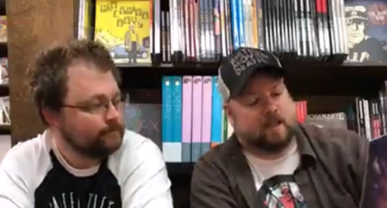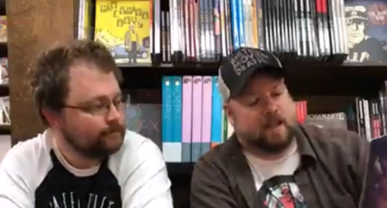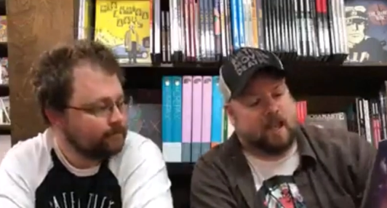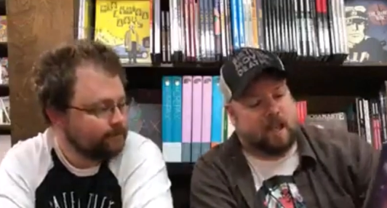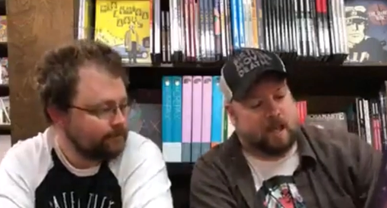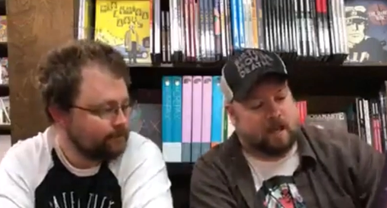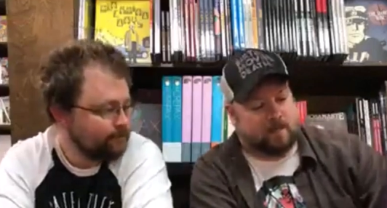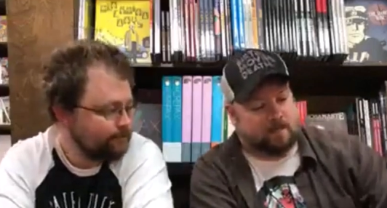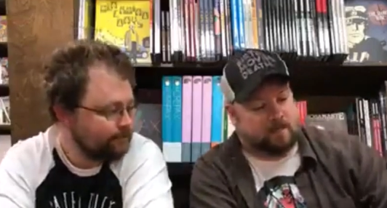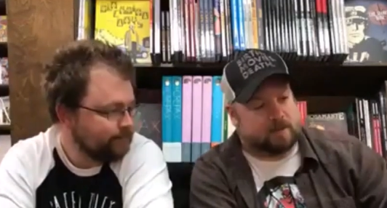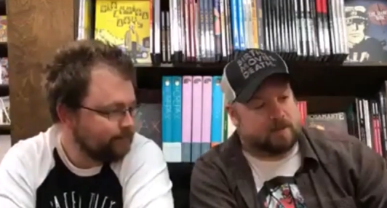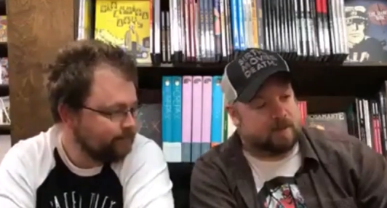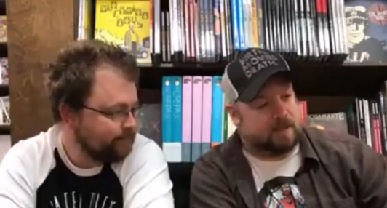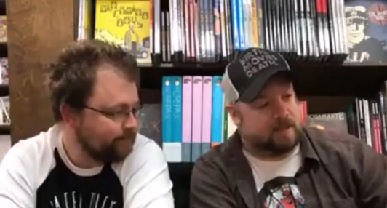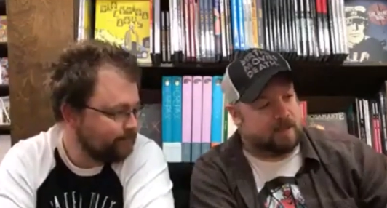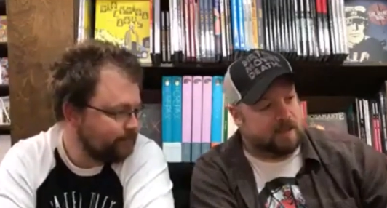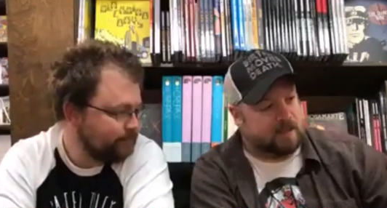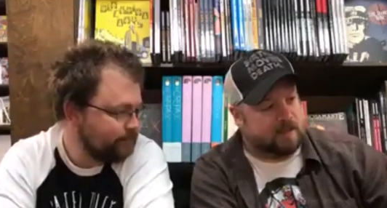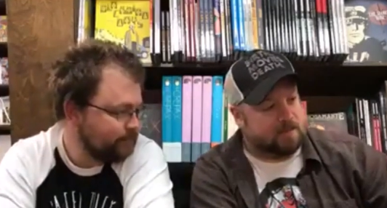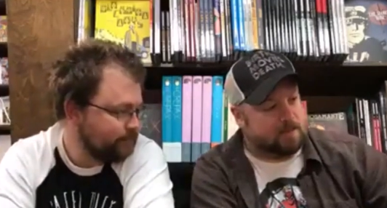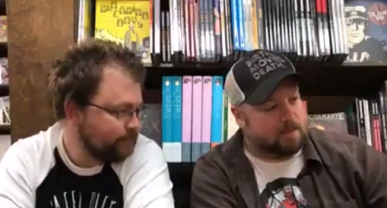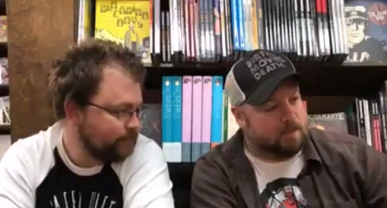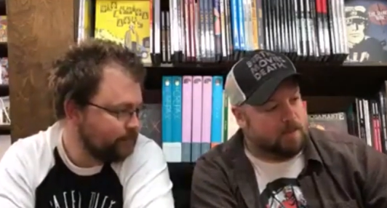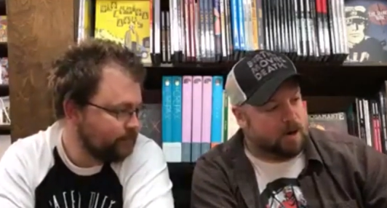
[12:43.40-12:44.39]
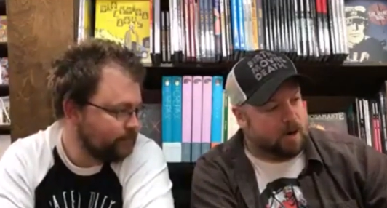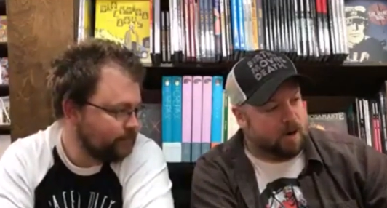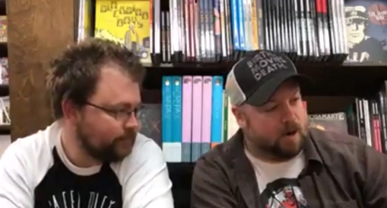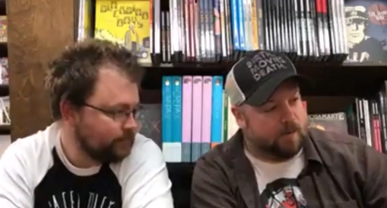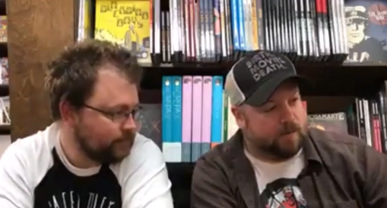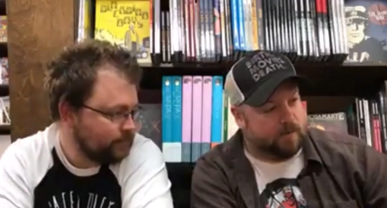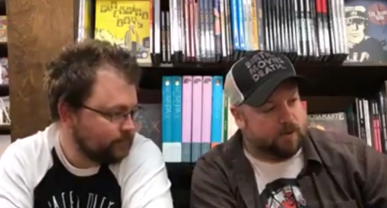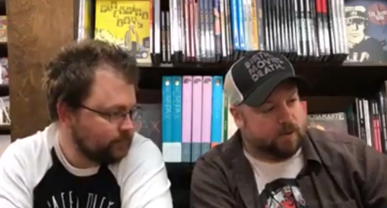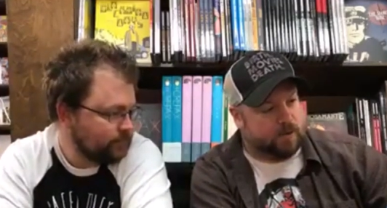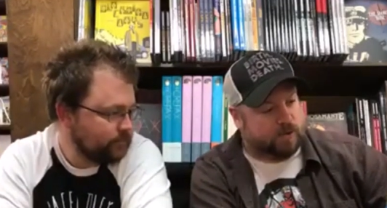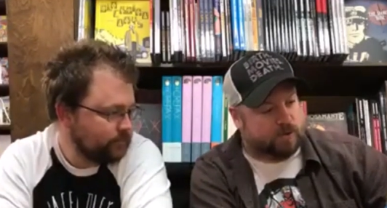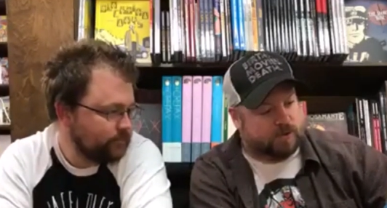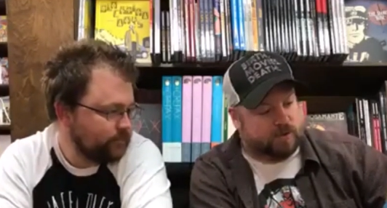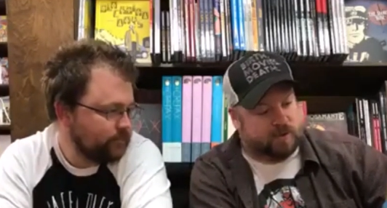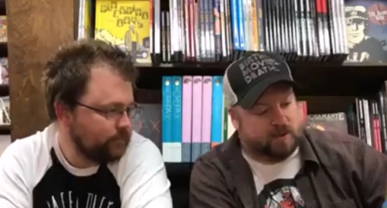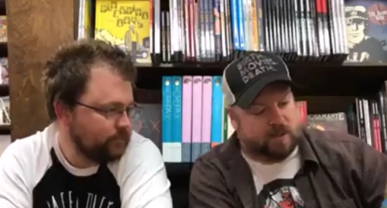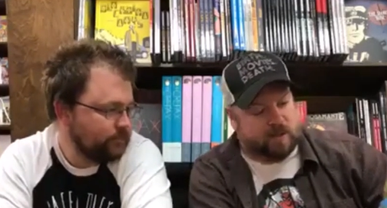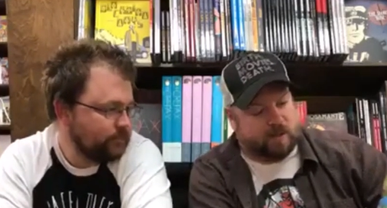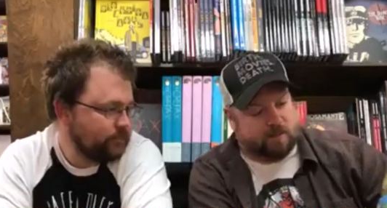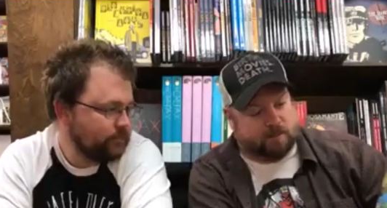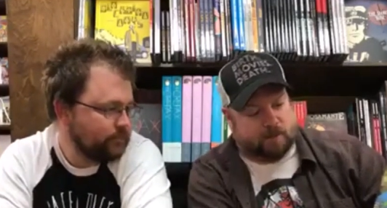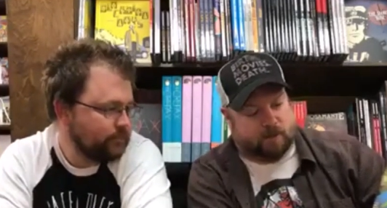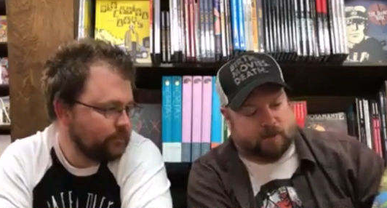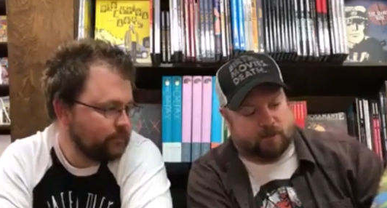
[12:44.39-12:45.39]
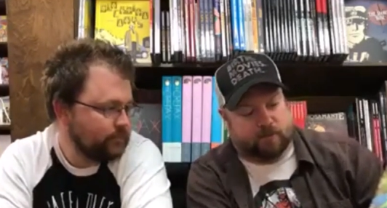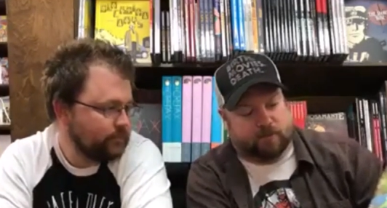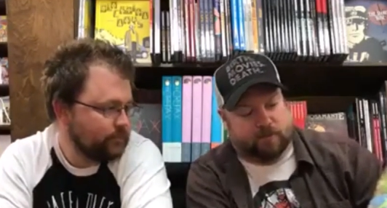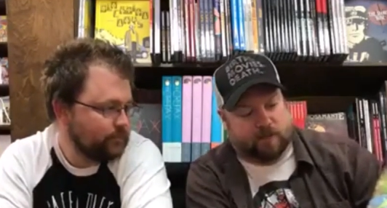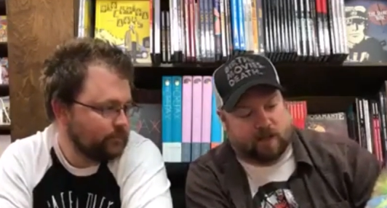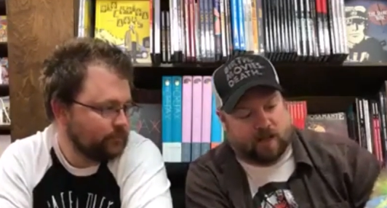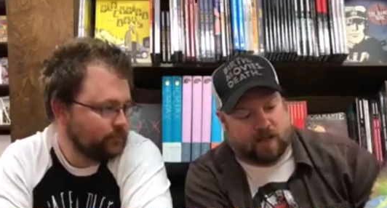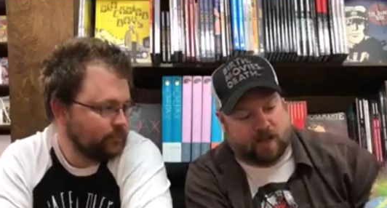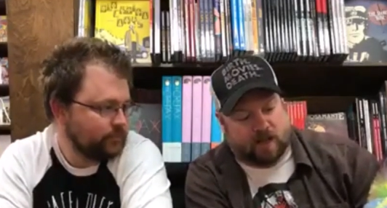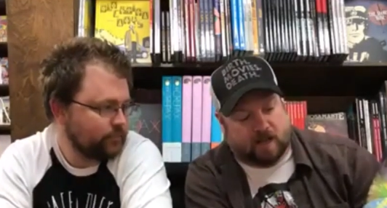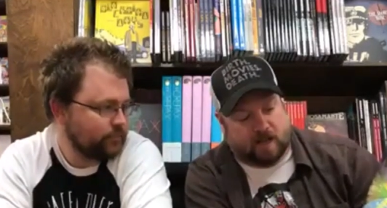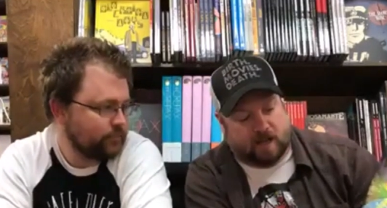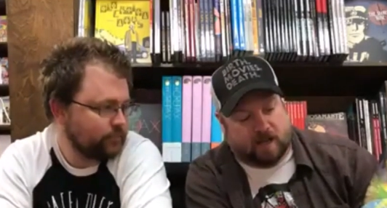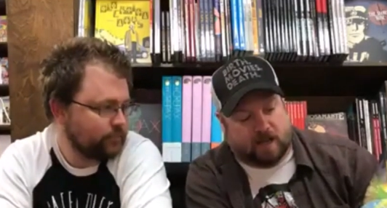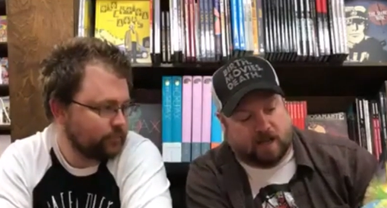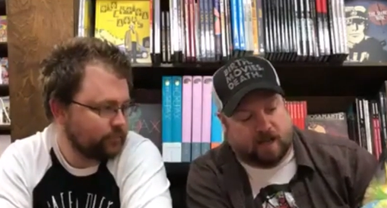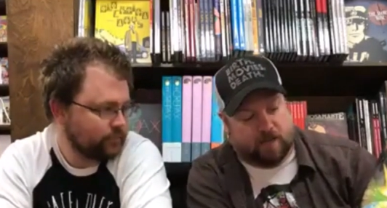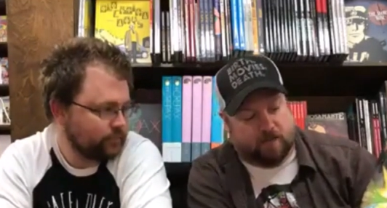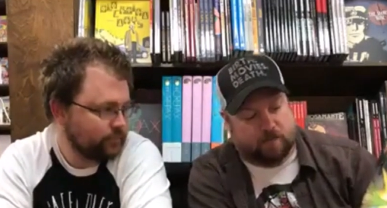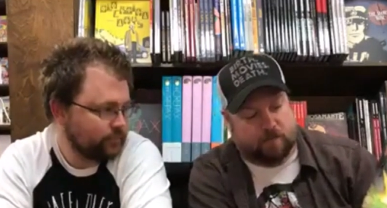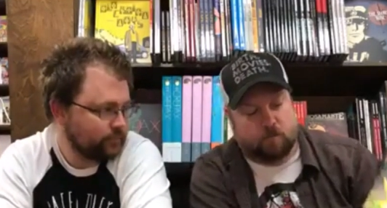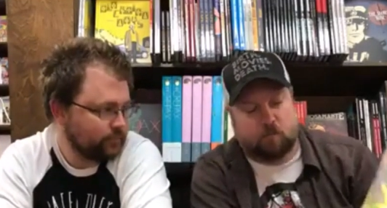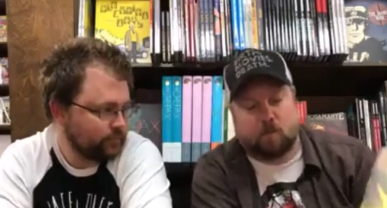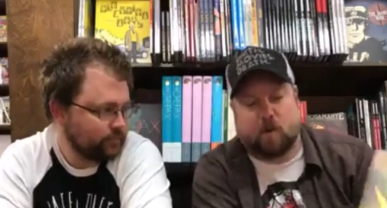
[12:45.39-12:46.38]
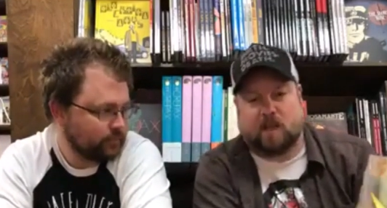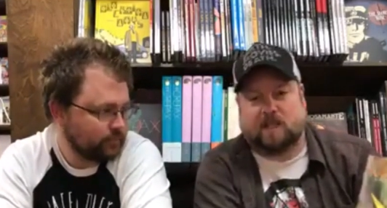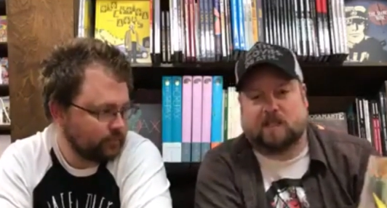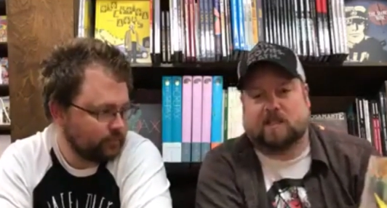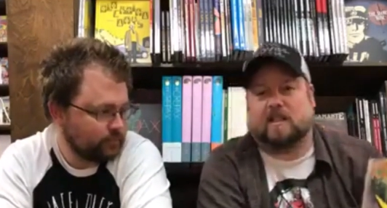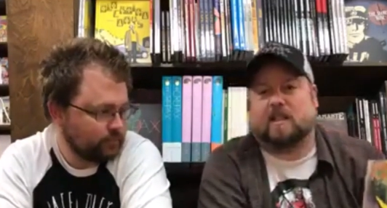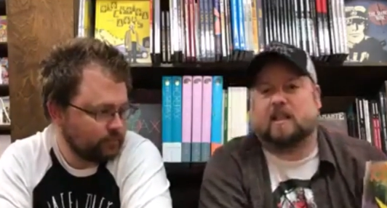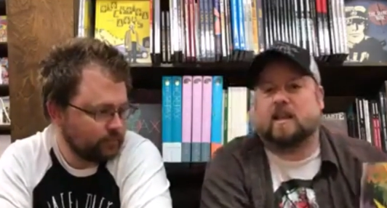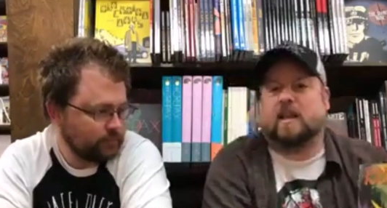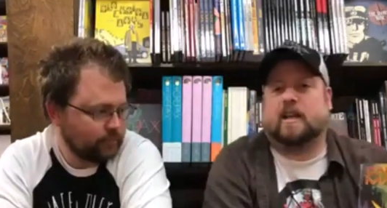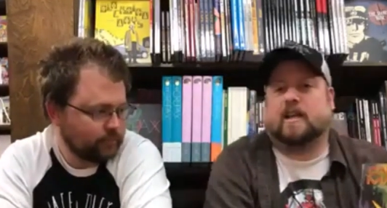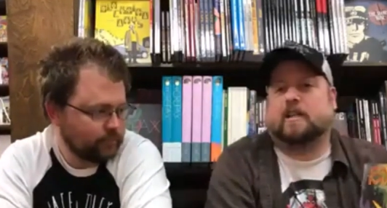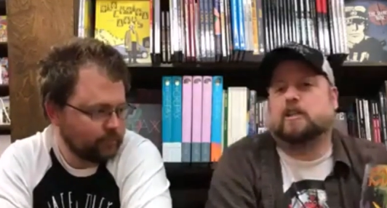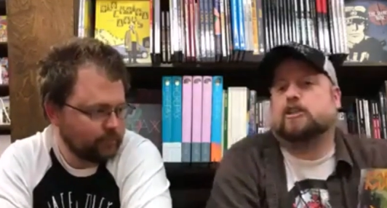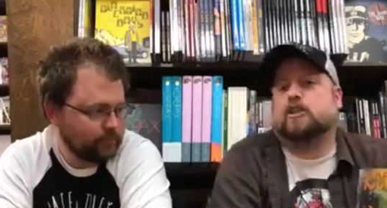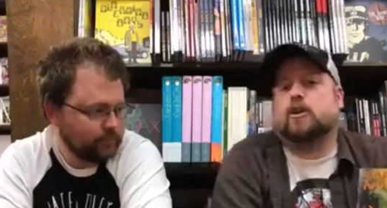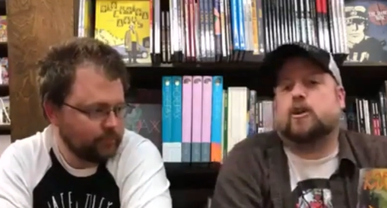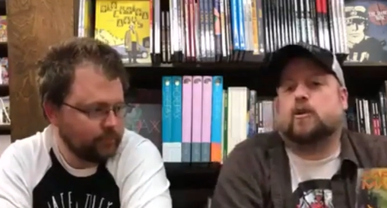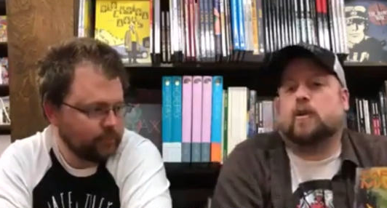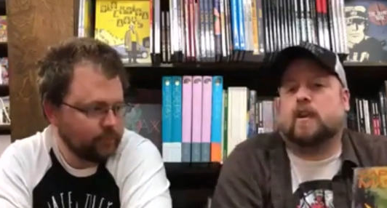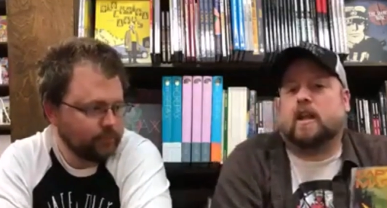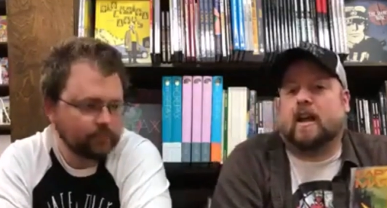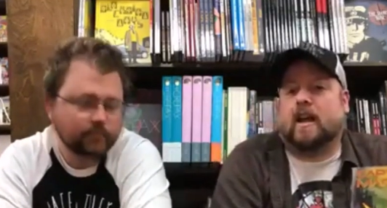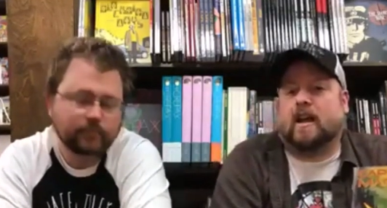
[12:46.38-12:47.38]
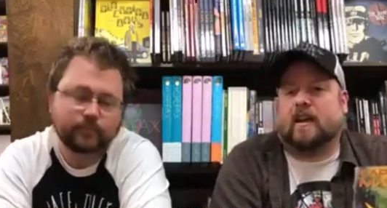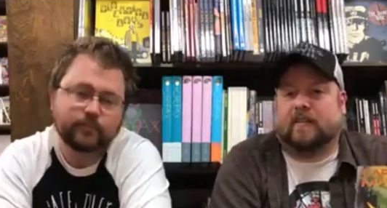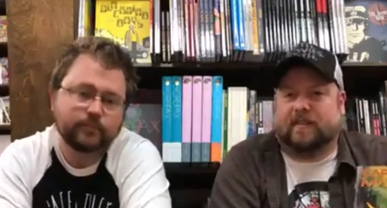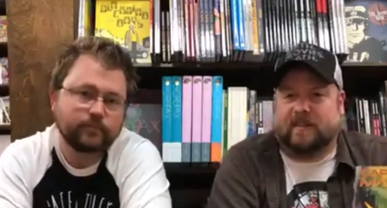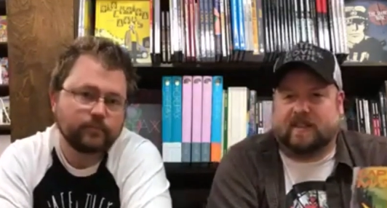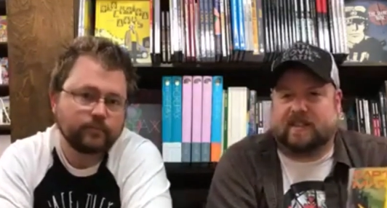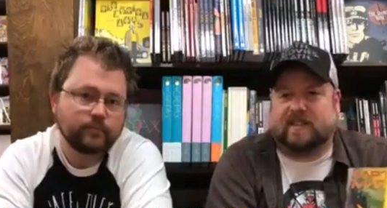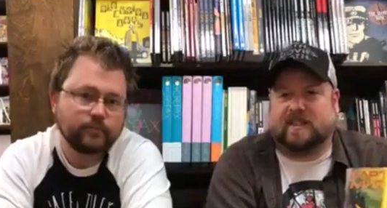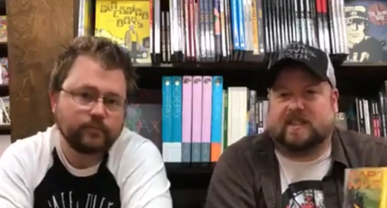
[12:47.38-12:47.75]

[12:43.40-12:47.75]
Speaker 1: Captain Marvel number five, Wasteland Showdown.